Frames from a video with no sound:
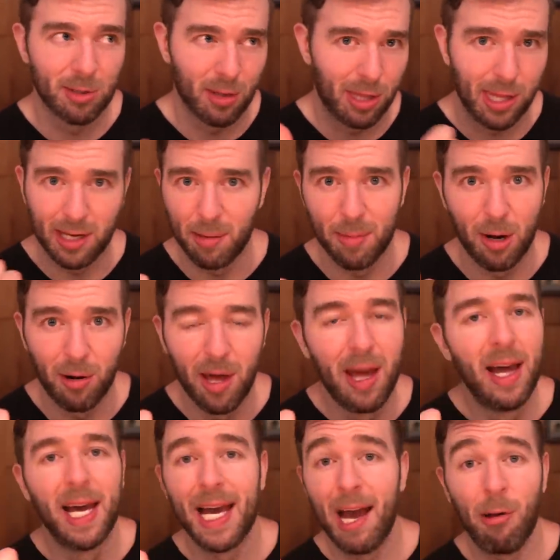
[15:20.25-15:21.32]
So think about
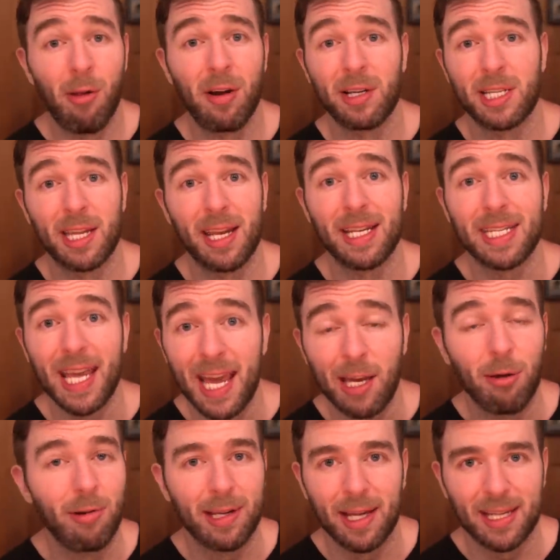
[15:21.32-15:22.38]
how long it's going to take
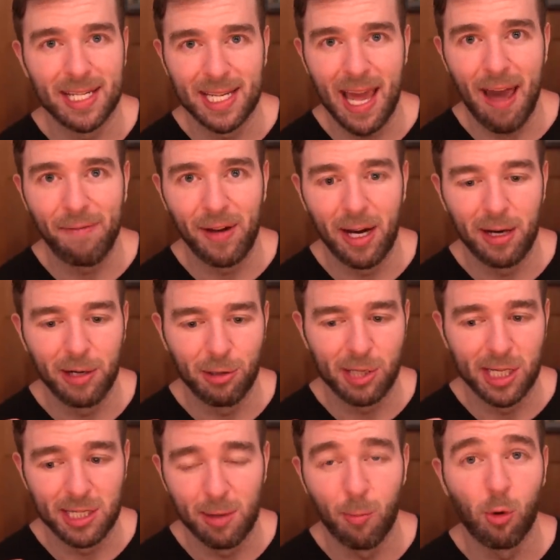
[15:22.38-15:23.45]
you to get this caffeine out of your
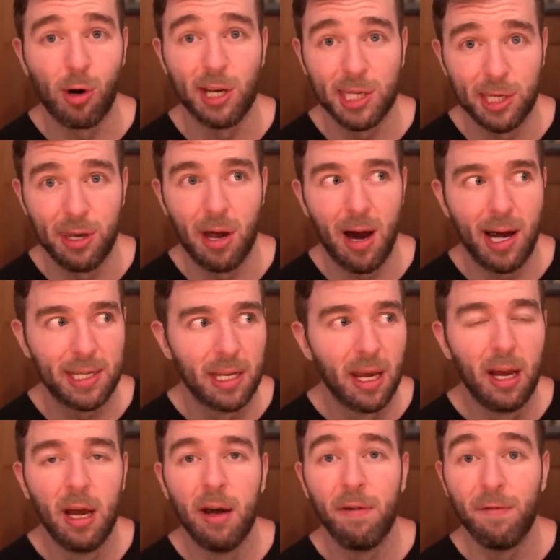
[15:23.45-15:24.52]
system where it's not
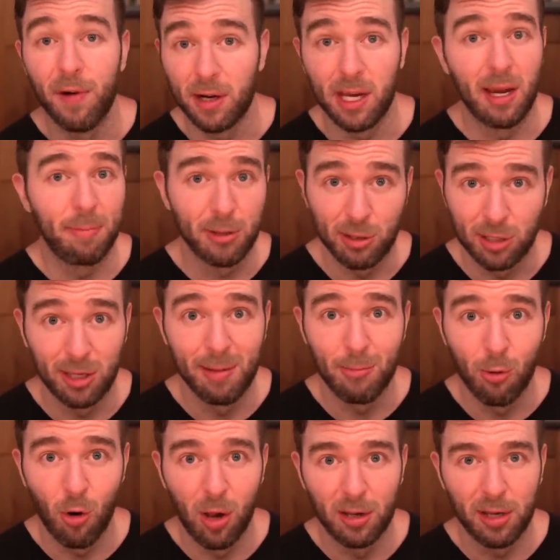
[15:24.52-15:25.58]
fucking up your sleep
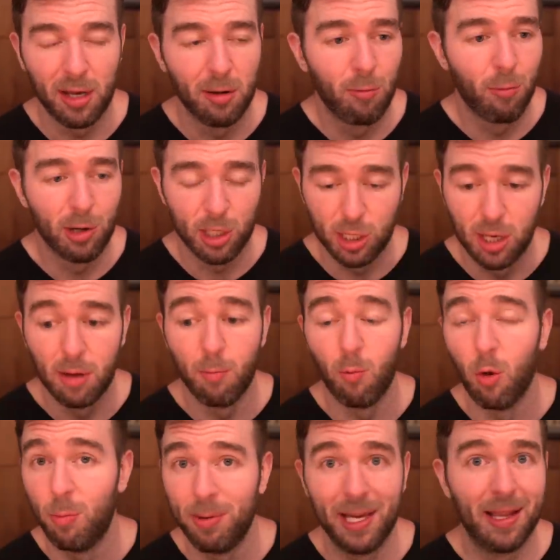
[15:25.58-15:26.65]
quality, which
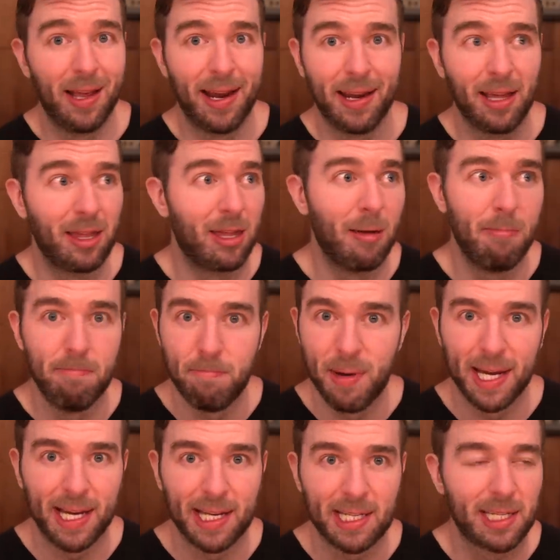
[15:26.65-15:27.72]
will be like the
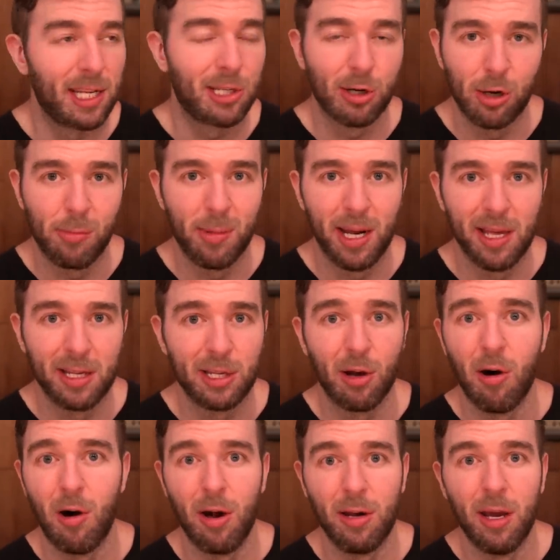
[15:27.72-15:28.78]
biggest determinant
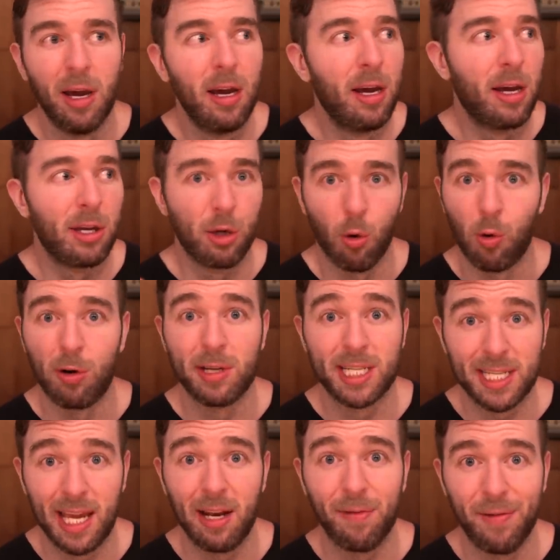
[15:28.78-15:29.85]
on your
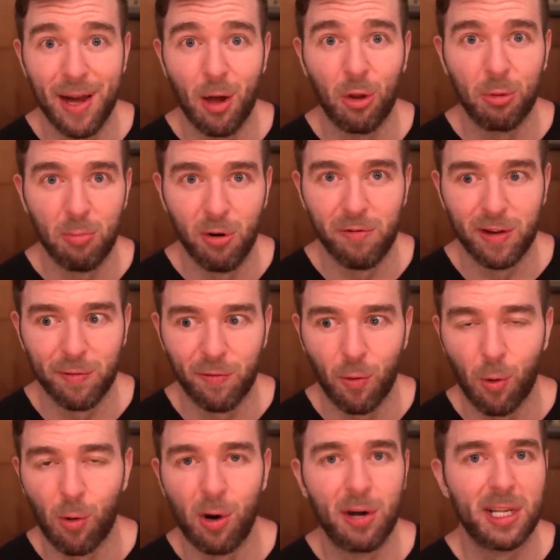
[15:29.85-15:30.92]
state of health moving
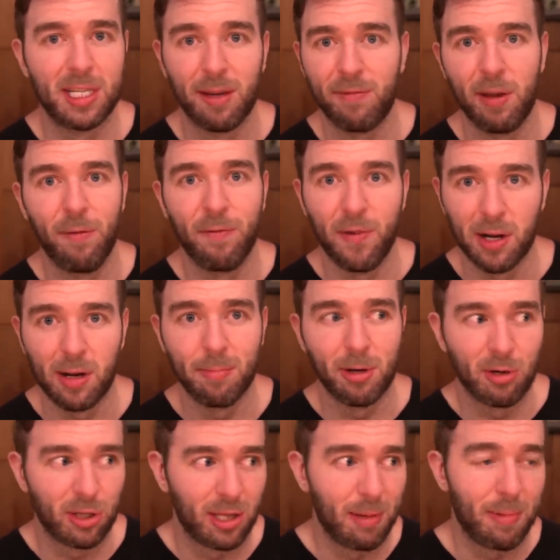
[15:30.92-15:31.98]
forward, is if you fuck up
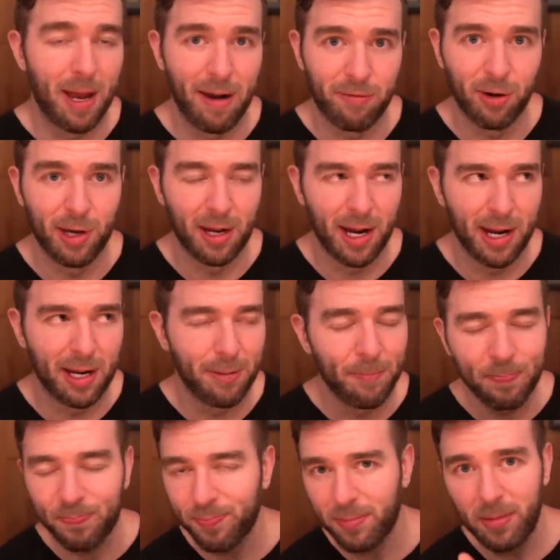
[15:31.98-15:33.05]
your sleep every
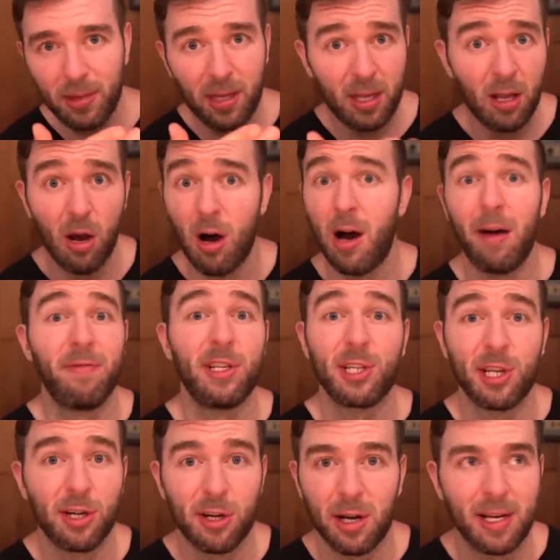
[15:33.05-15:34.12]
night.
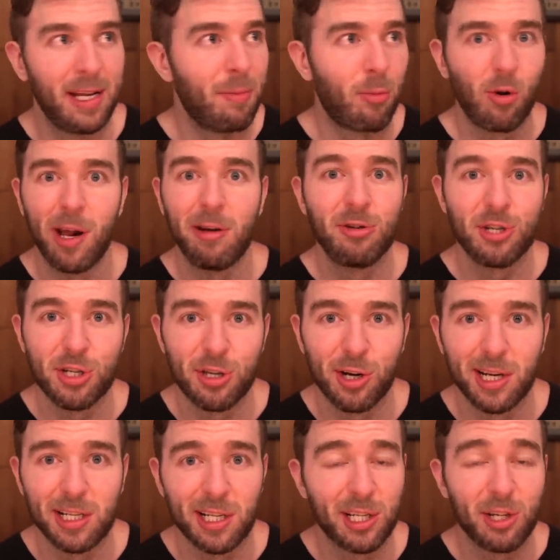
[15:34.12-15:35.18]
Obviously, you're going to need more energy
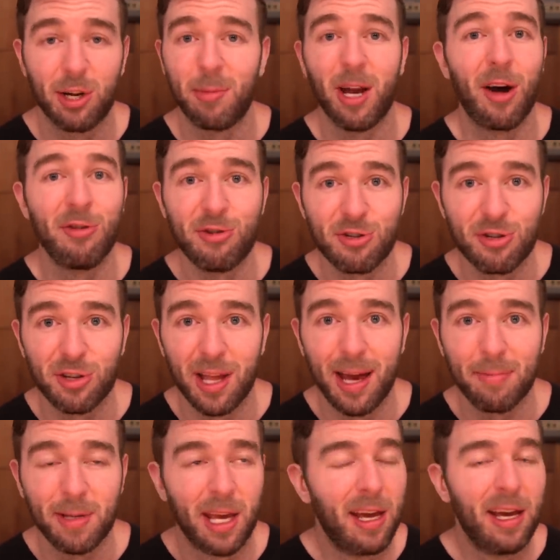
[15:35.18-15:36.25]
drinks because you're going to be
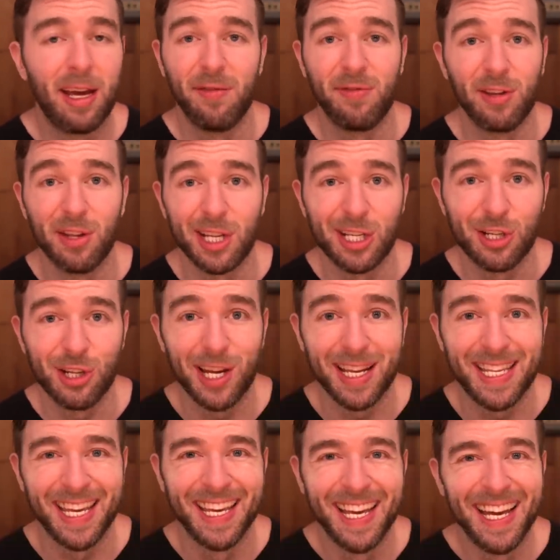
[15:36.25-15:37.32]
underslept and feel like
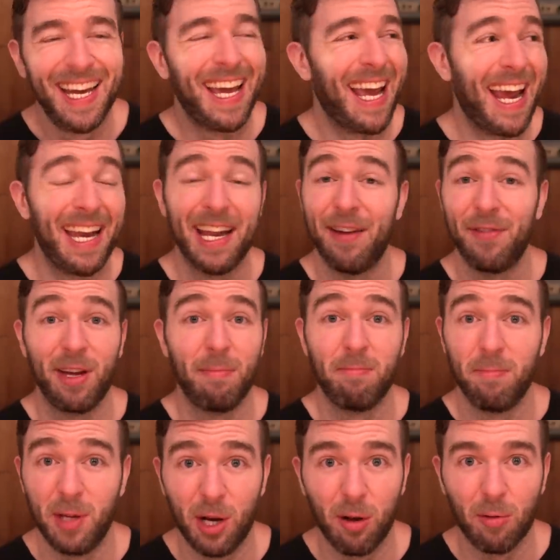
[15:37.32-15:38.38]
shit and have a,
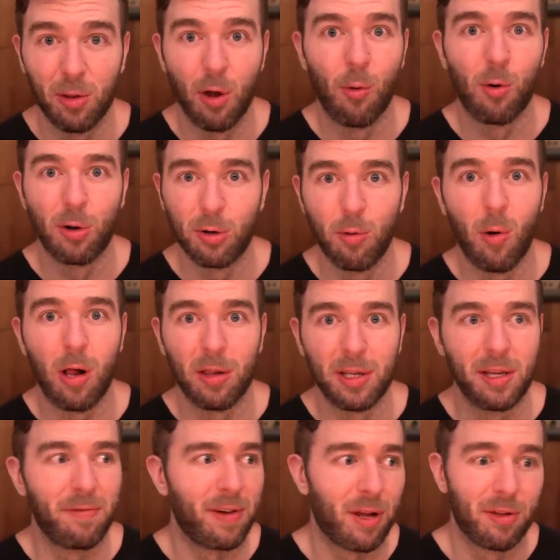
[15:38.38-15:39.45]
you know, lowered
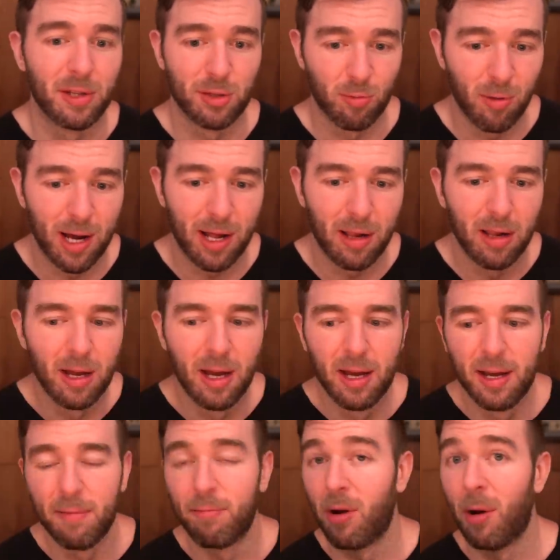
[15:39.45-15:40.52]
quality of health as well.
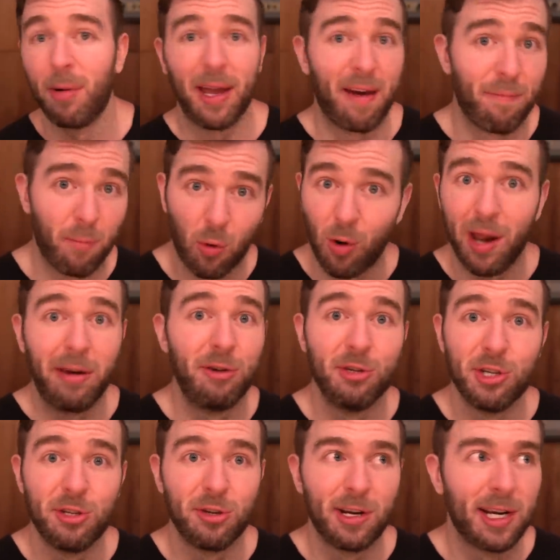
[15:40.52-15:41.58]
Probably have more
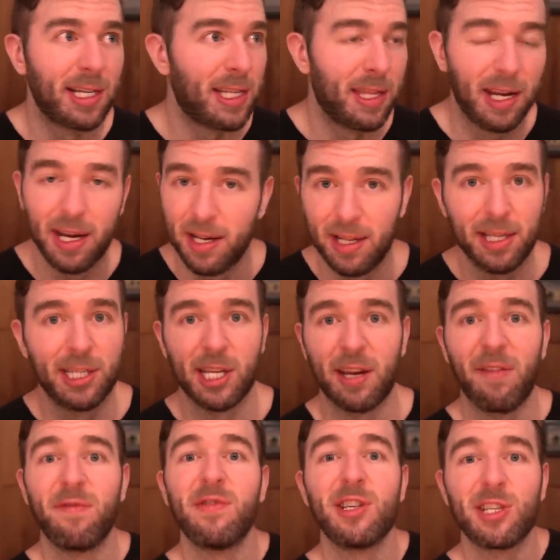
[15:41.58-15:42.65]
energy drinks, and then it's like
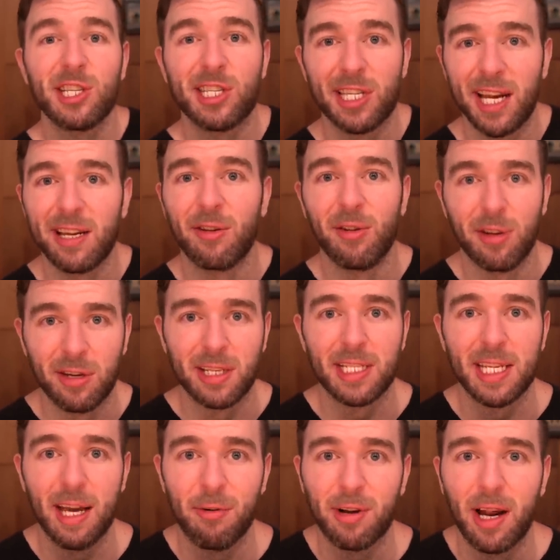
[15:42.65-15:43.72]
a vicious cycle. You can
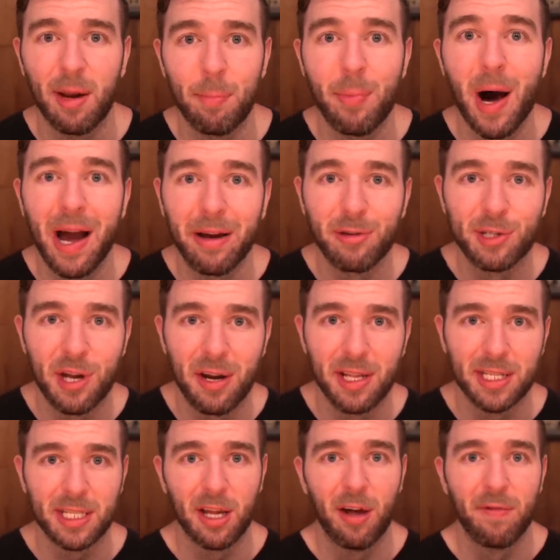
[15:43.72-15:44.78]
see how it kind of piles on
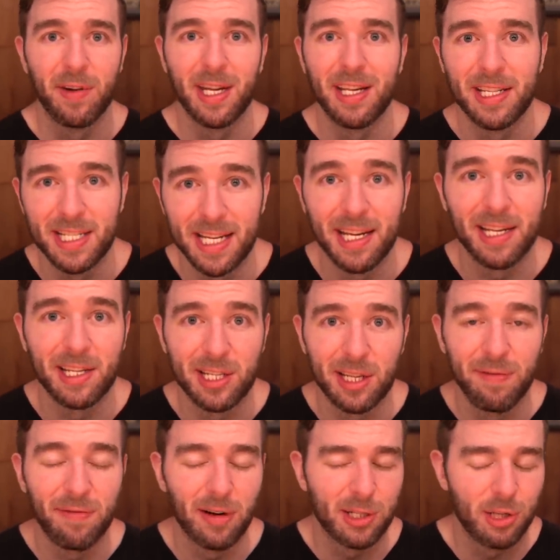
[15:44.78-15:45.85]
itself and
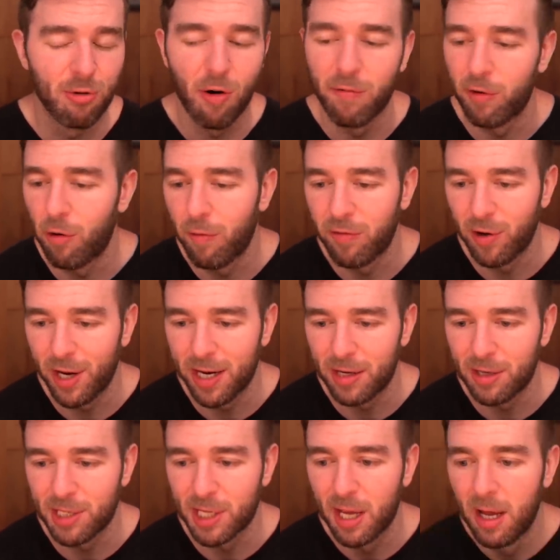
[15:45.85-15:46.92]
insidiously fucks you over
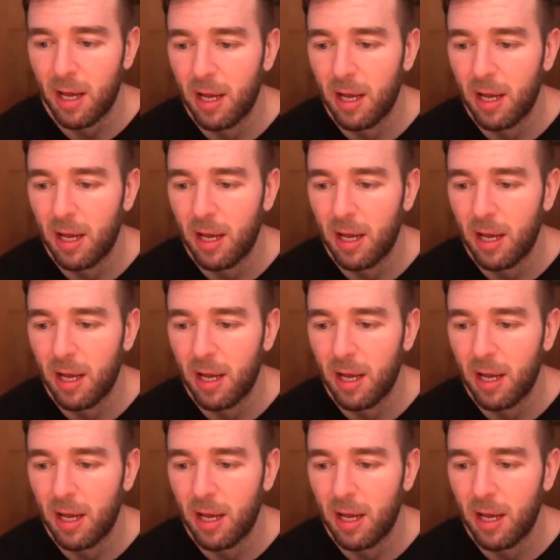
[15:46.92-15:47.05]
years.